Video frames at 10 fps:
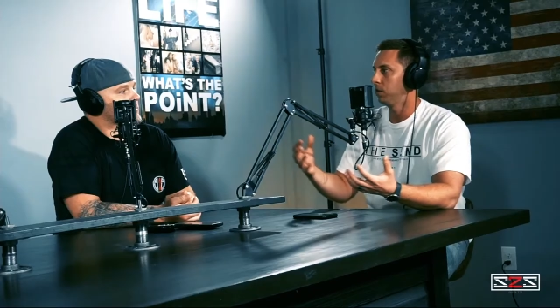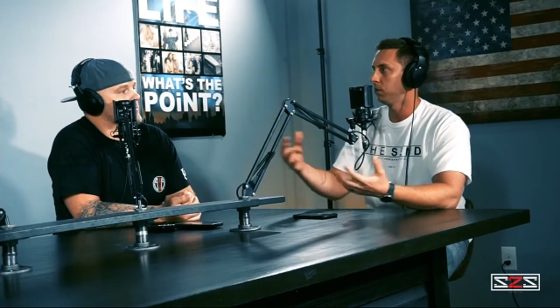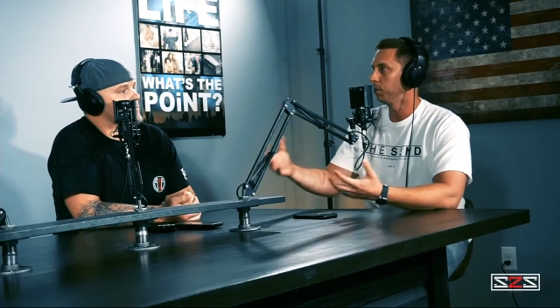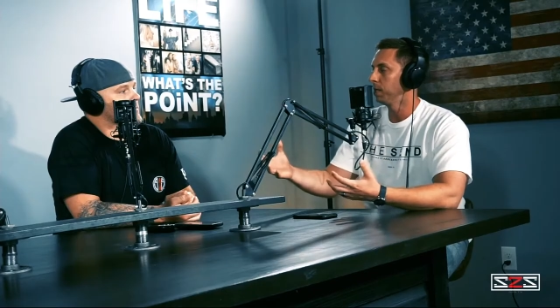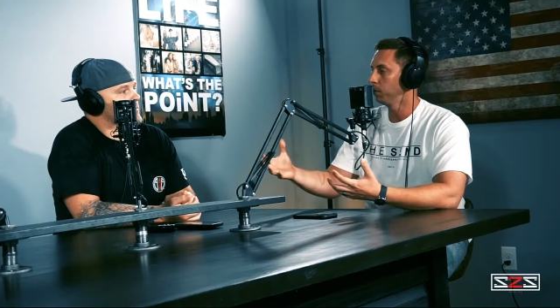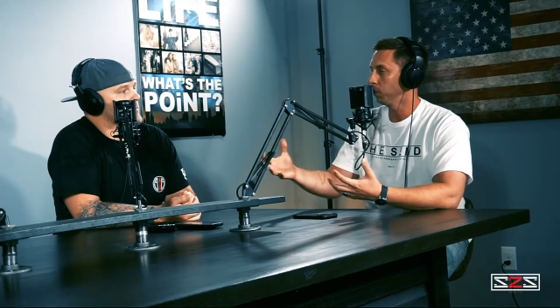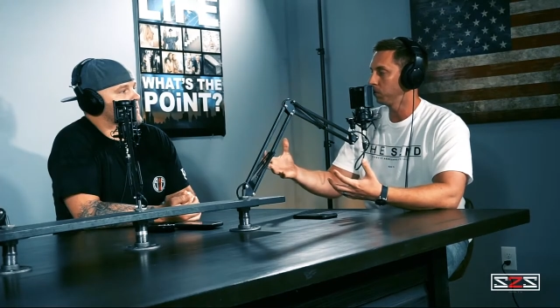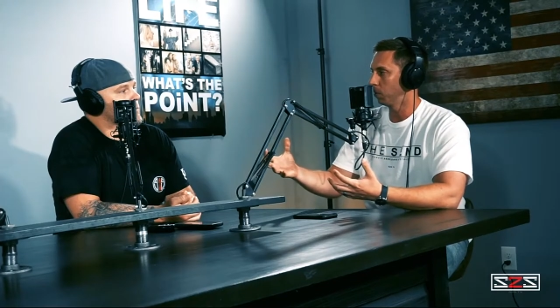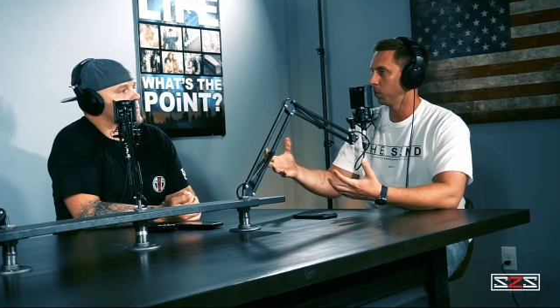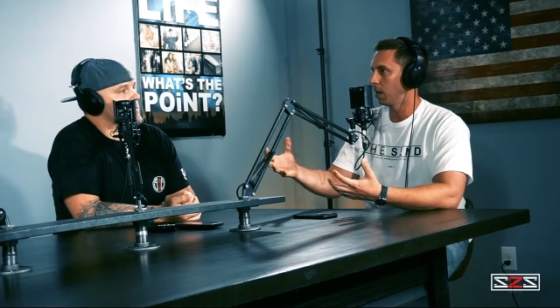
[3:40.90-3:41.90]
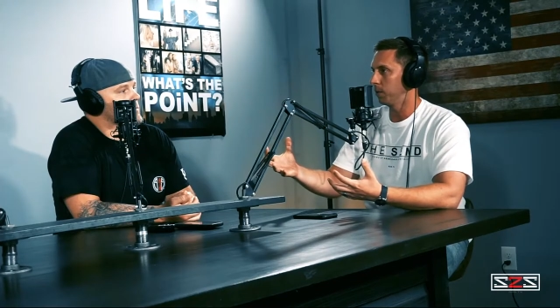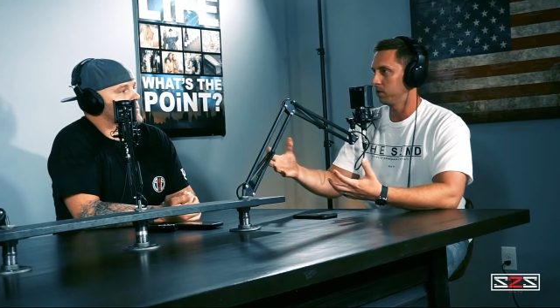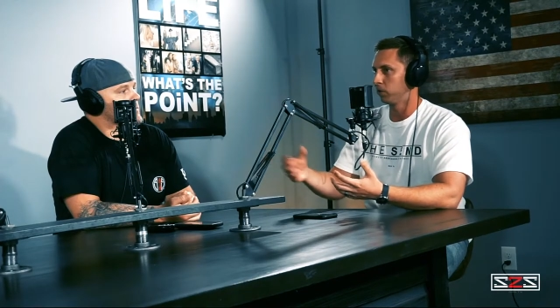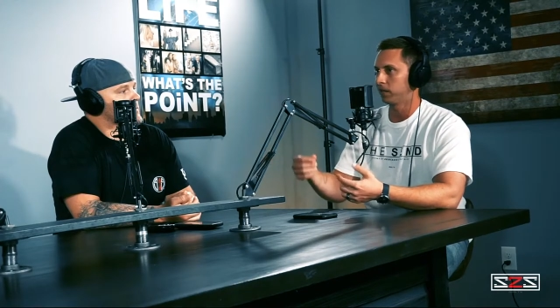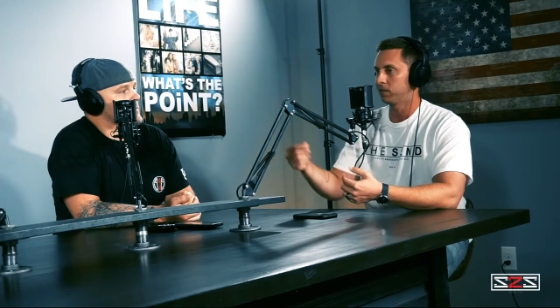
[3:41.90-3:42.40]
other people. So we
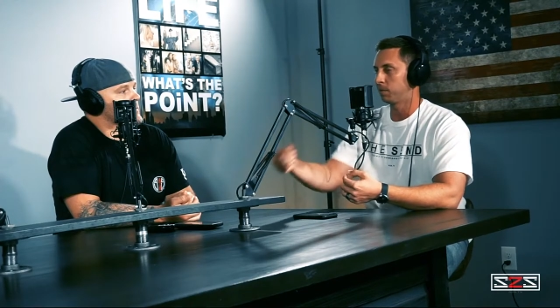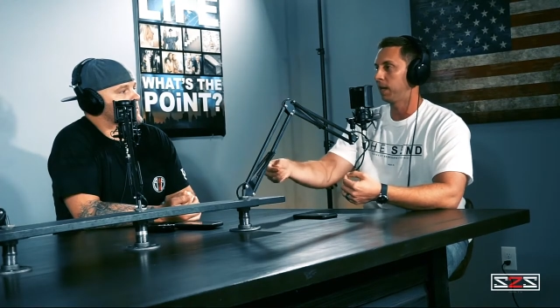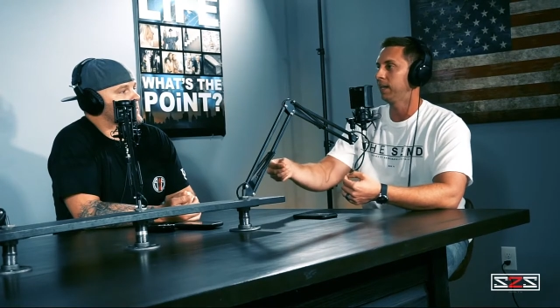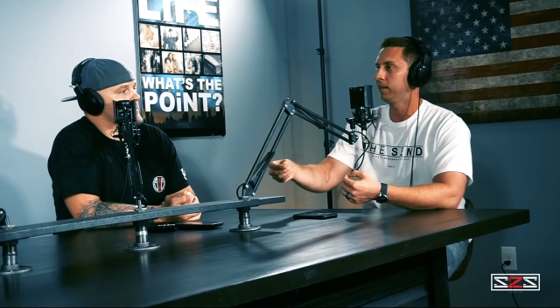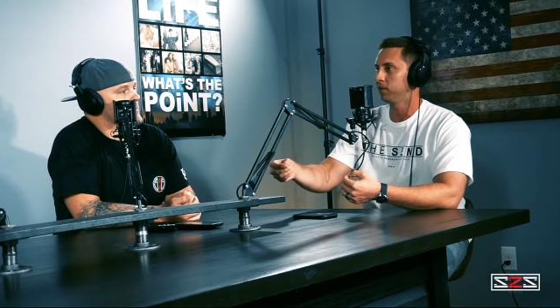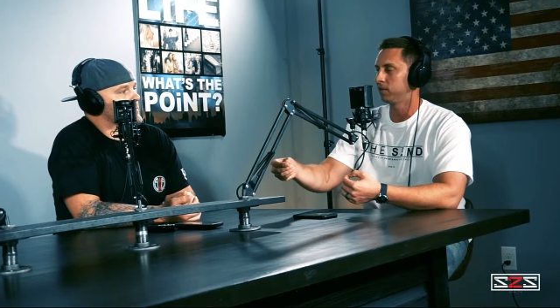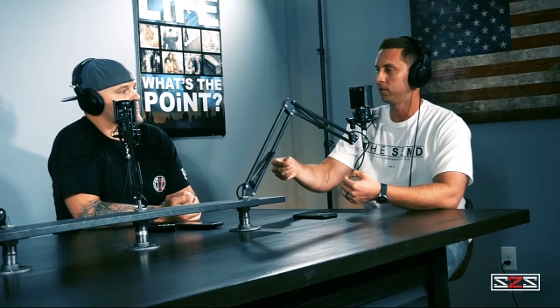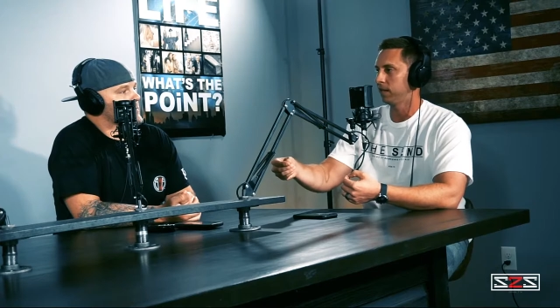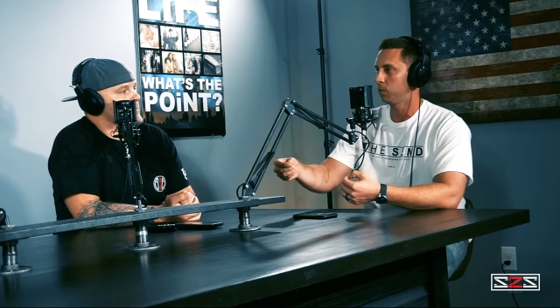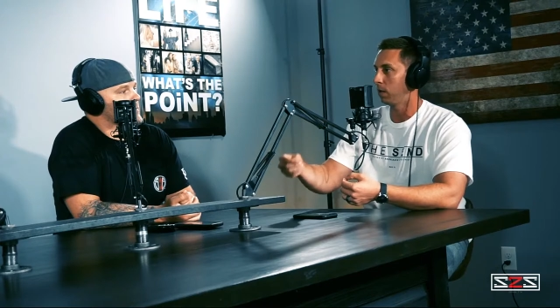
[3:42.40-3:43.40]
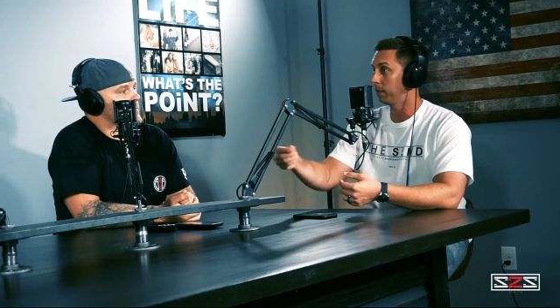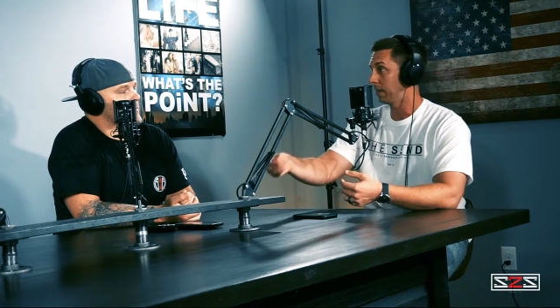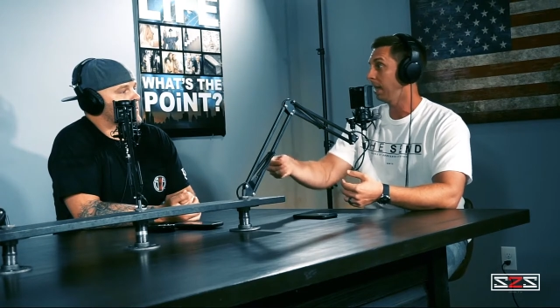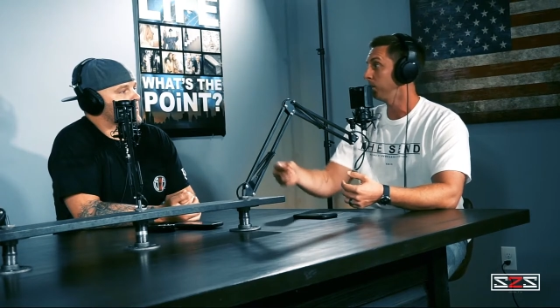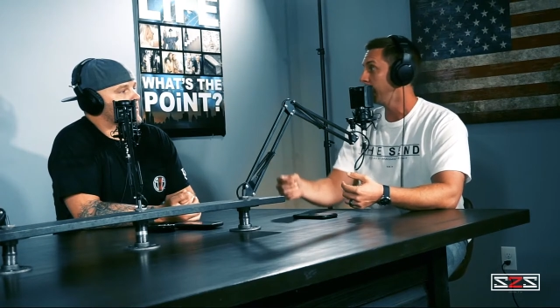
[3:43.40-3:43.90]
always look at somebody else and say, well, I'm
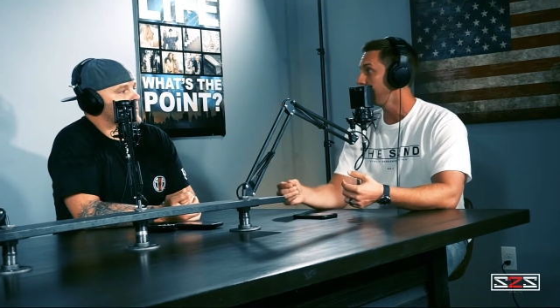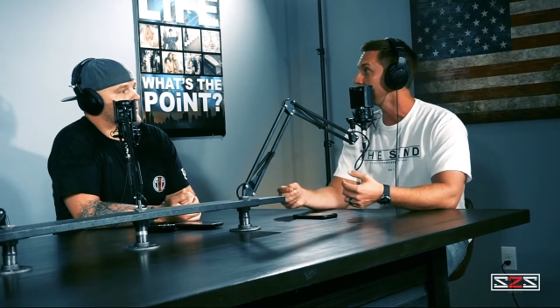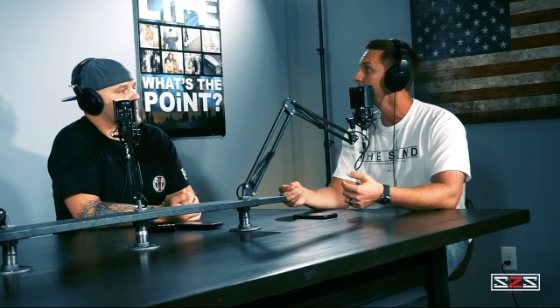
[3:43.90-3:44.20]
not that bad.